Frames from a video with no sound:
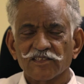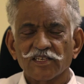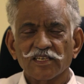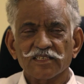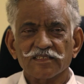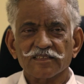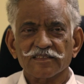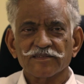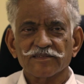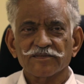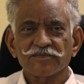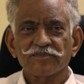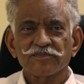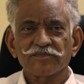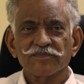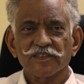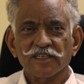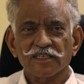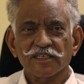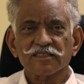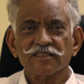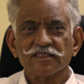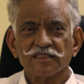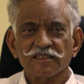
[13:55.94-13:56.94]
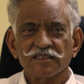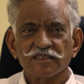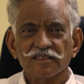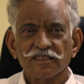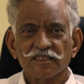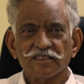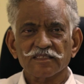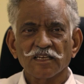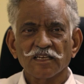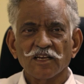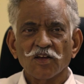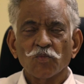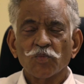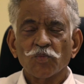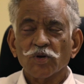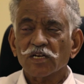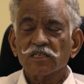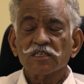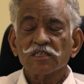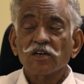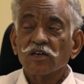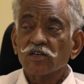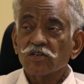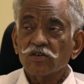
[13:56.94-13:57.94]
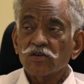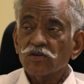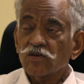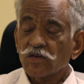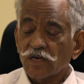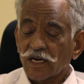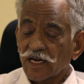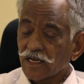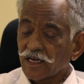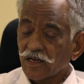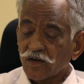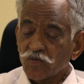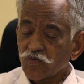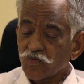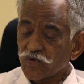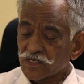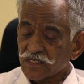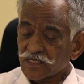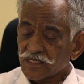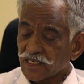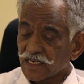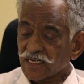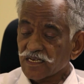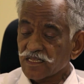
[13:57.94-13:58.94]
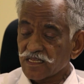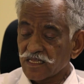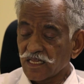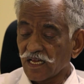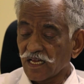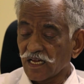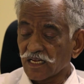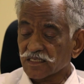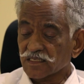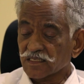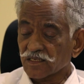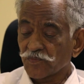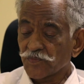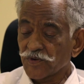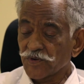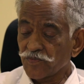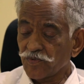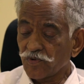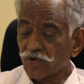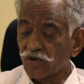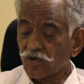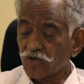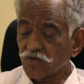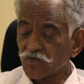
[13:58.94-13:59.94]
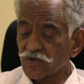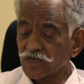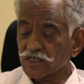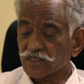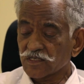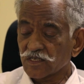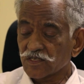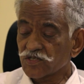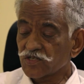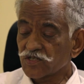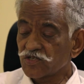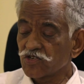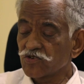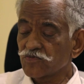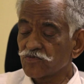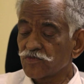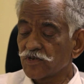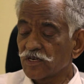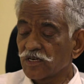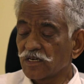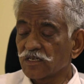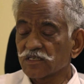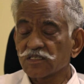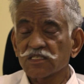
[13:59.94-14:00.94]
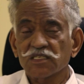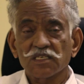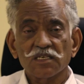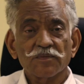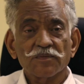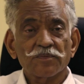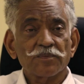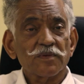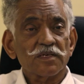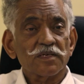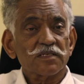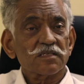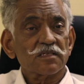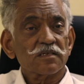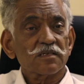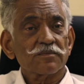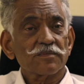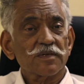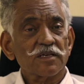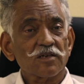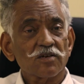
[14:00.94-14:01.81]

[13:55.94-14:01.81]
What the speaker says: Yes. Because, I always said this. People always assumed cheap mustn't be